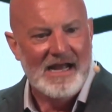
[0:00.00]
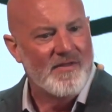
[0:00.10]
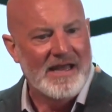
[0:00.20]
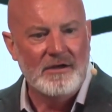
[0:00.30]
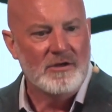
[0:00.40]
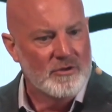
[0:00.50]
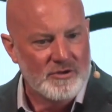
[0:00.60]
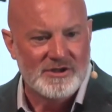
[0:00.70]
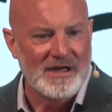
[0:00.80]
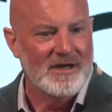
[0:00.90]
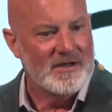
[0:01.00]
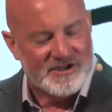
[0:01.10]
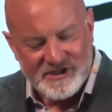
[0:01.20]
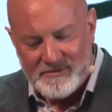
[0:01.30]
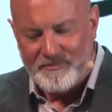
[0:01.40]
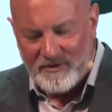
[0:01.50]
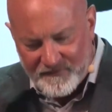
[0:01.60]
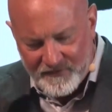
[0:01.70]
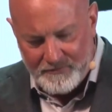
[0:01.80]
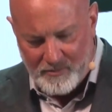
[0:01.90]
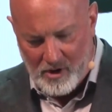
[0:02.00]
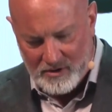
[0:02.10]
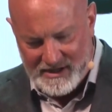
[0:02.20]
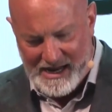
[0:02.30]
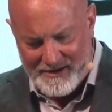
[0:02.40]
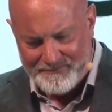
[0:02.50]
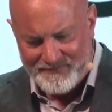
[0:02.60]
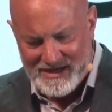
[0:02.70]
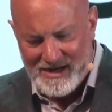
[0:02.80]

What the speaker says: than losing a simple football game.